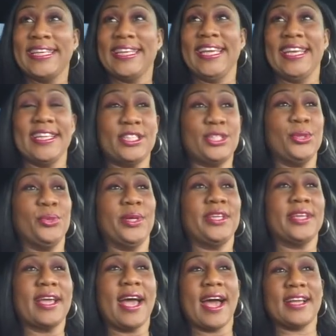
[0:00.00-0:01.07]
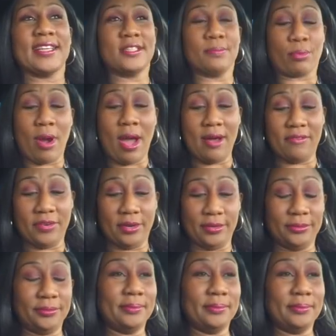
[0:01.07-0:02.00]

Get into it, you guys, bravo.